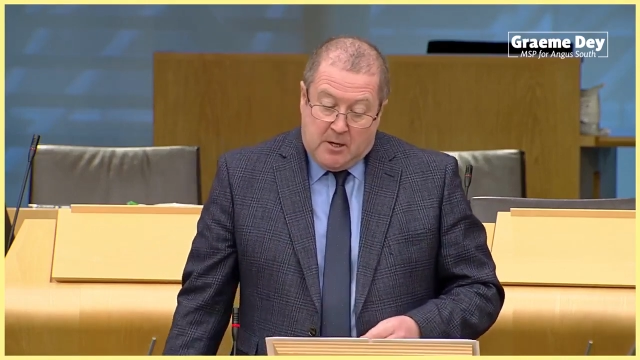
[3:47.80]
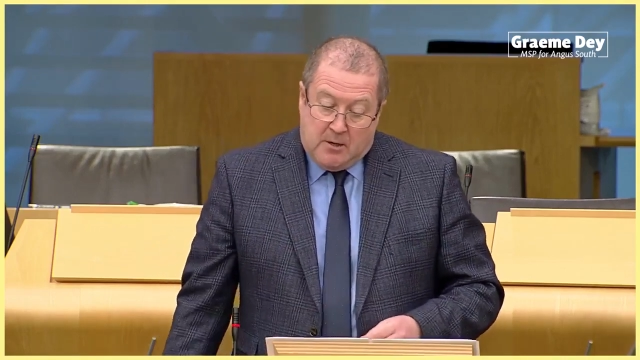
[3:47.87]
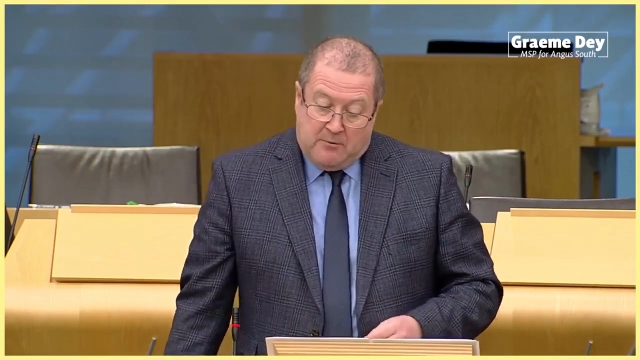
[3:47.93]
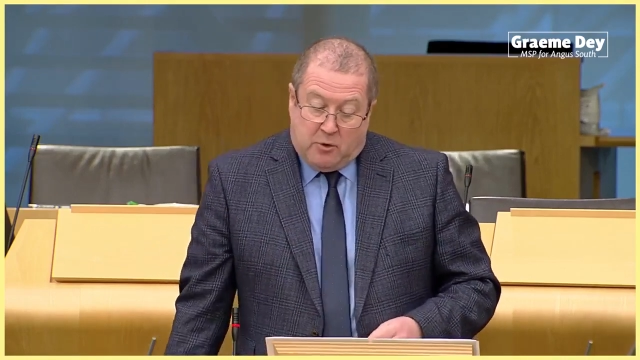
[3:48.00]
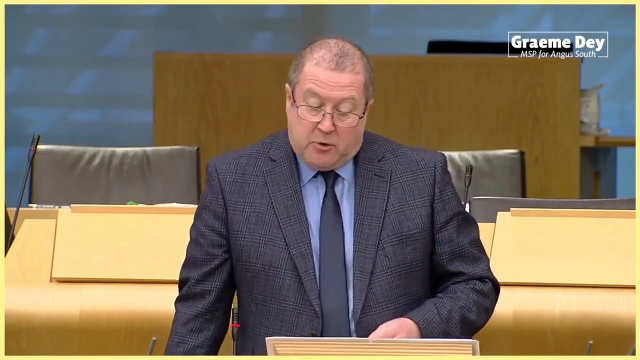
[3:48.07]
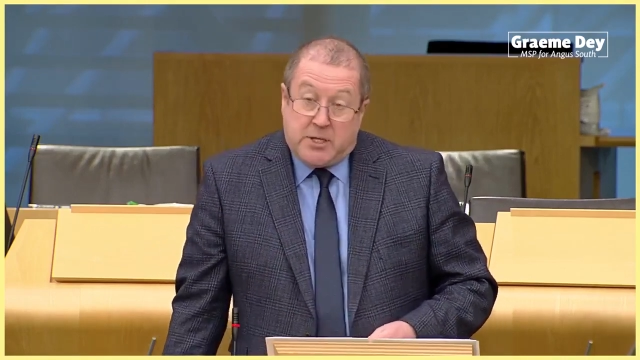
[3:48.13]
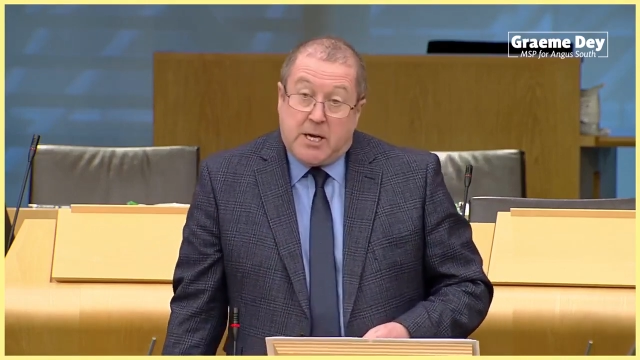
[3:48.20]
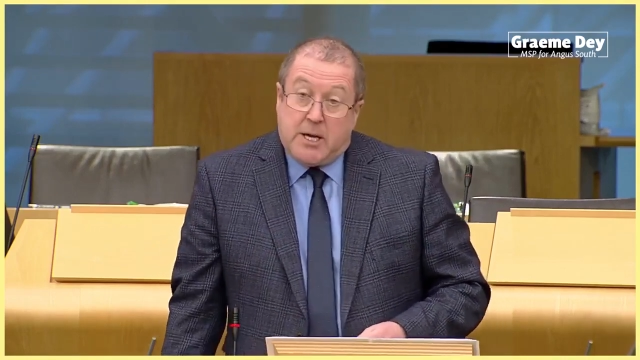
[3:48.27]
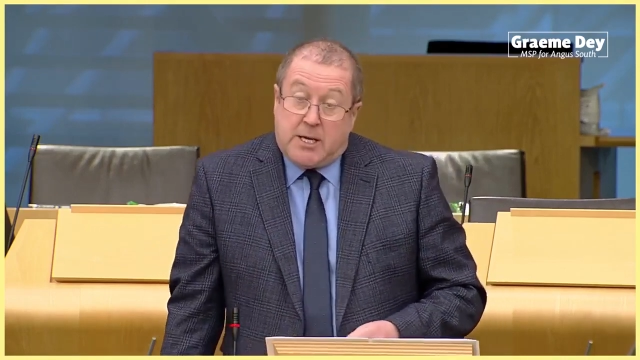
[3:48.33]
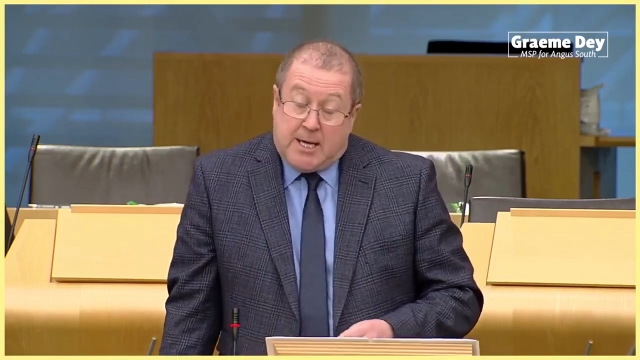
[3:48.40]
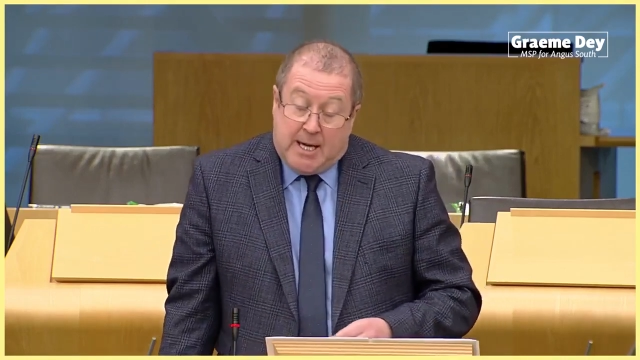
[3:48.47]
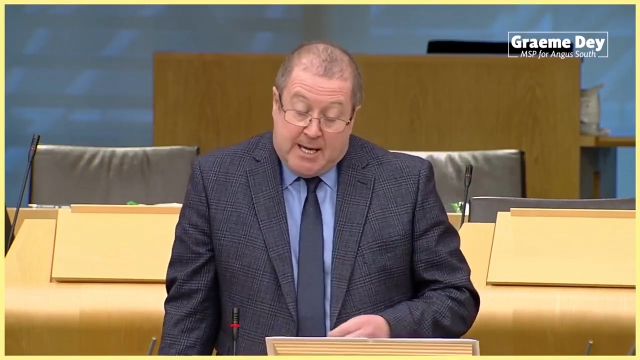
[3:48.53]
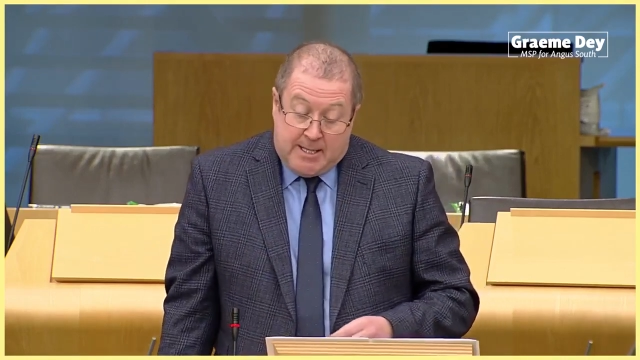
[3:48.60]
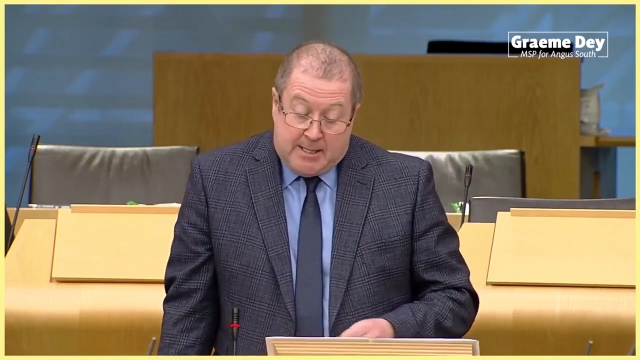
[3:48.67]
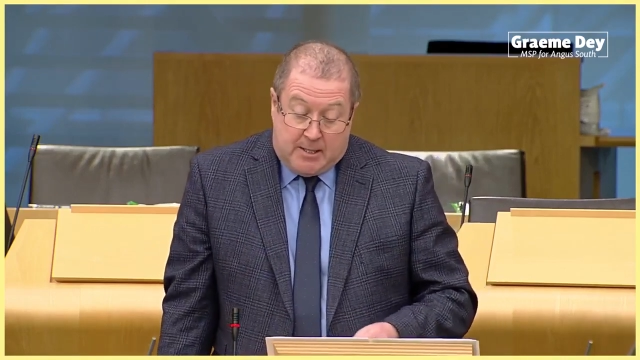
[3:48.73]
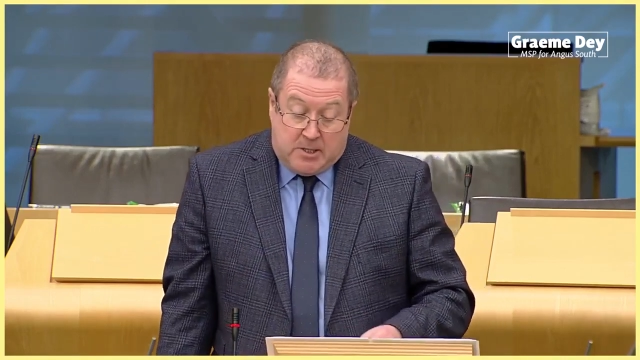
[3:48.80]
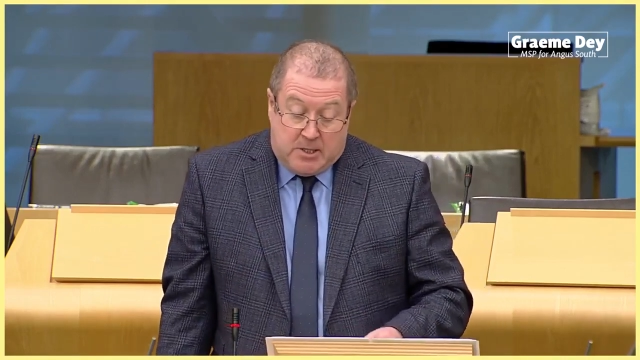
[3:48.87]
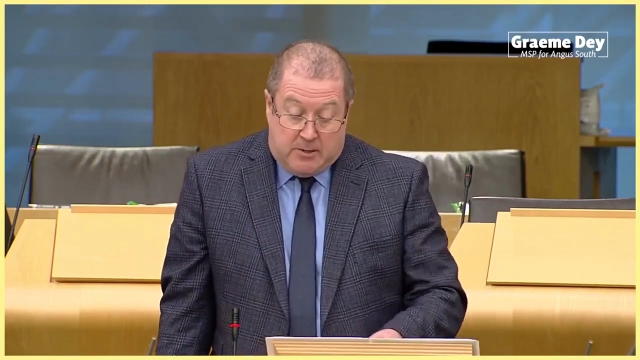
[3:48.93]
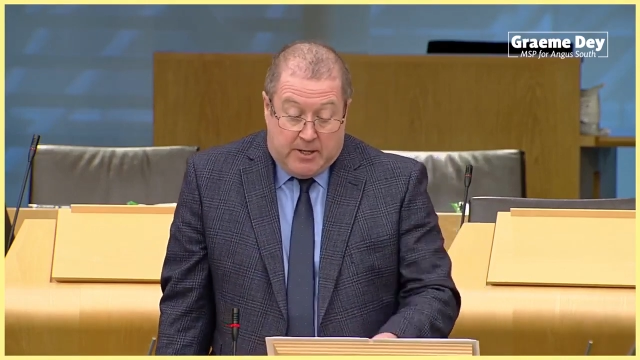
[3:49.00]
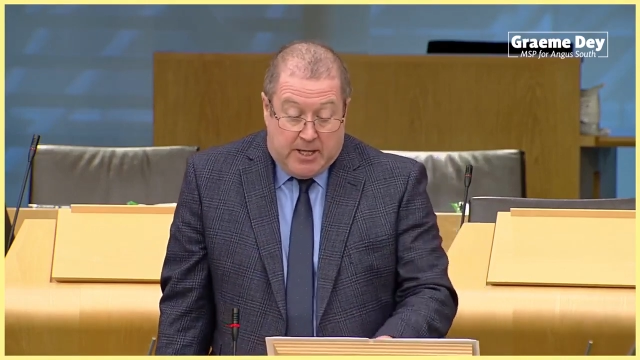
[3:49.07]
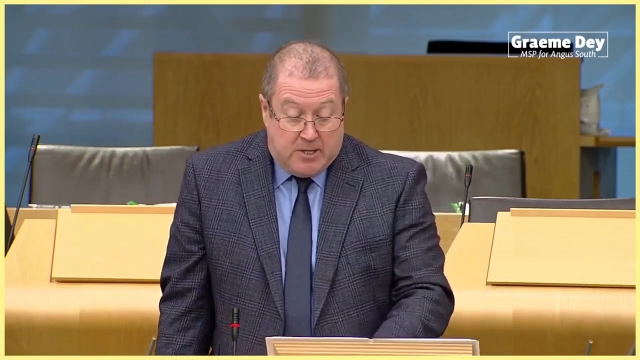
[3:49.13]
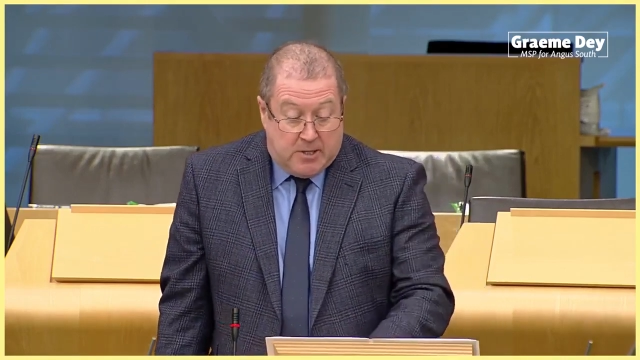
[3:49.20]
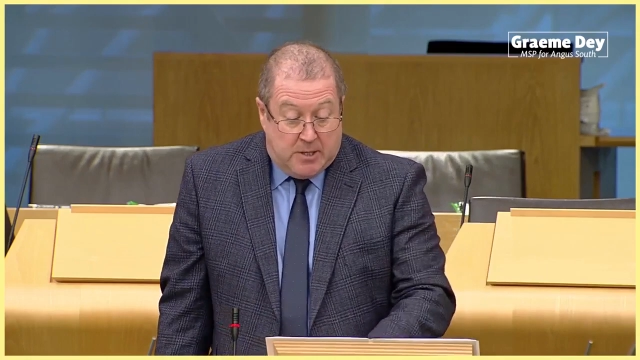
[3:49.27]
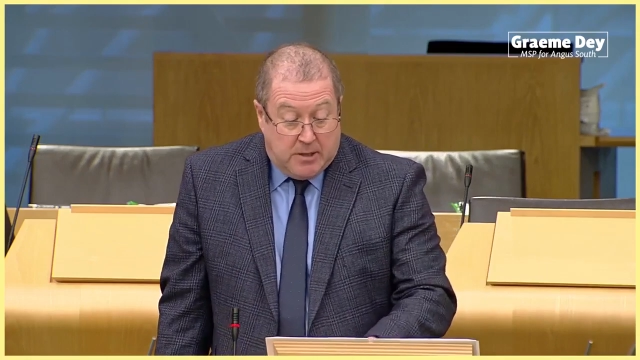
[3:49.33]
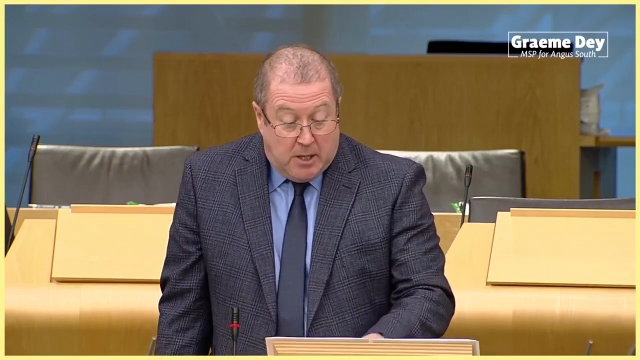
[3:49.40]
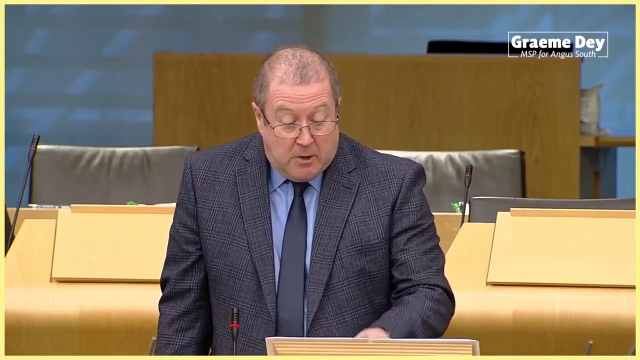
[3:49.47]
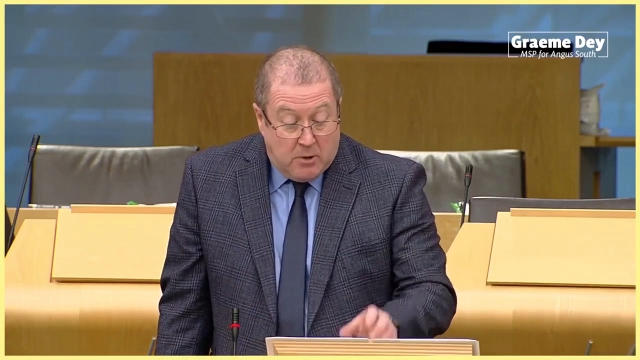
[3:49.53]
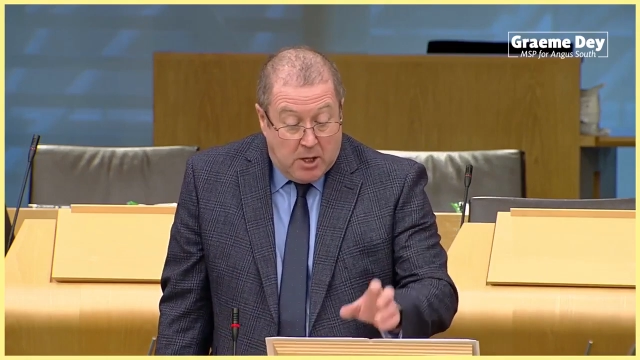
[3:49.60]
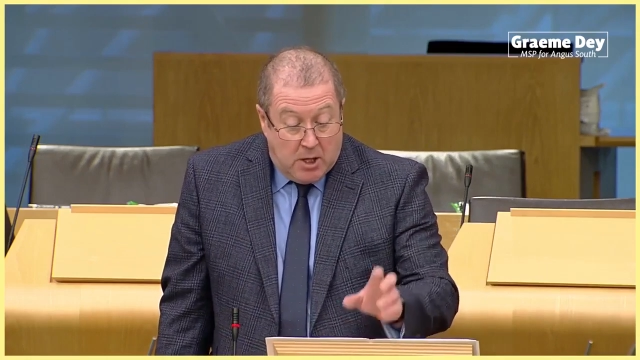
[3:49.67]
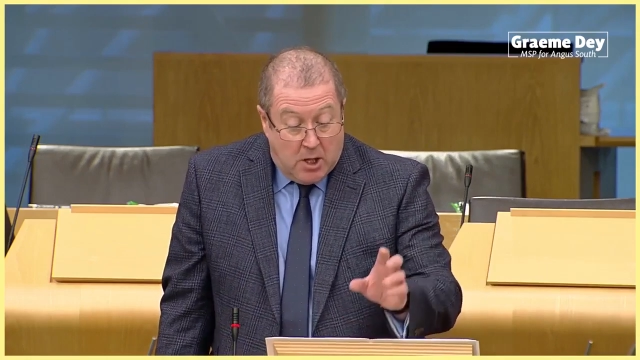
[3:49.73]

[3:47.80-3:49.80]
voting and candidacy rights, and now,